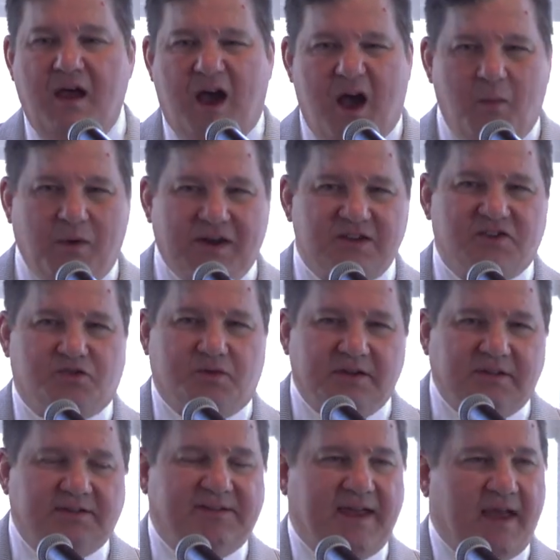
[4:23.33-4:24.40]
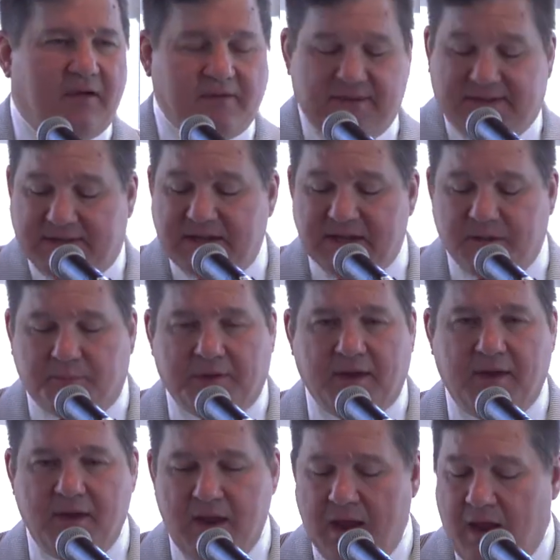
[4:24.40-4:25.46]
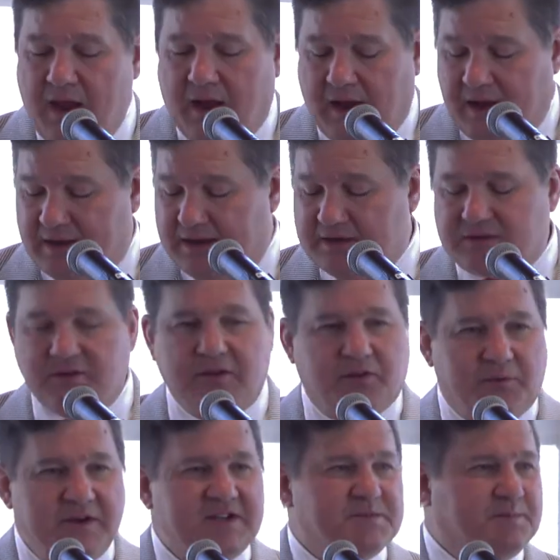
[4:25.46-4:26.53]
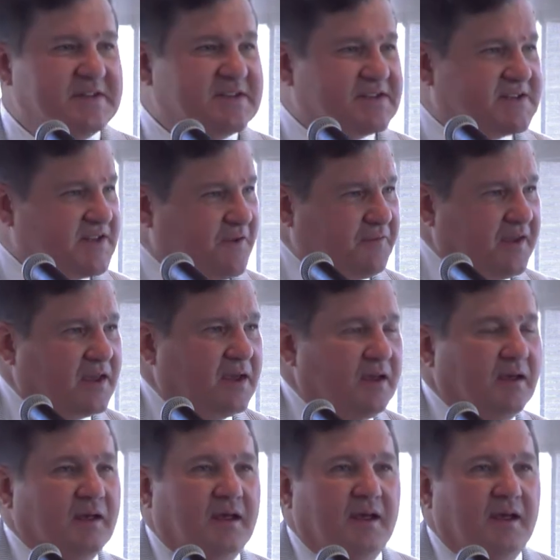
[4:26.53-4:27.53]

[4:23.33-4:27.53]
I want to drill down deep into three specific